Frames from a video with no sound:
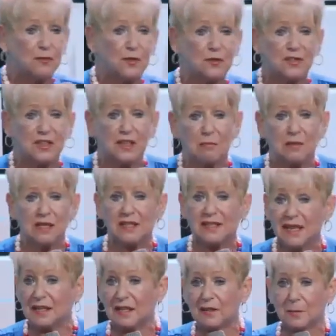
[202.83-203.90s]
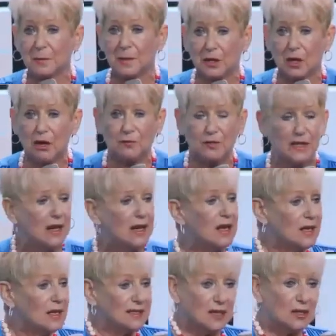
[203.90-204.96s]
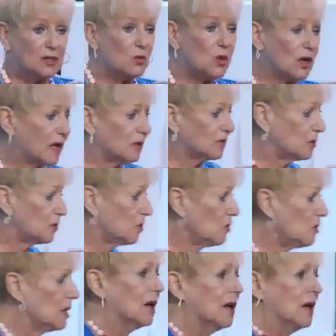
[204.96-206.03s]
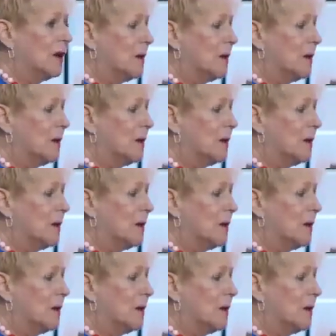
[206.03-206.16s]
15 minutes, had another cup of coffee, started to walk out the door.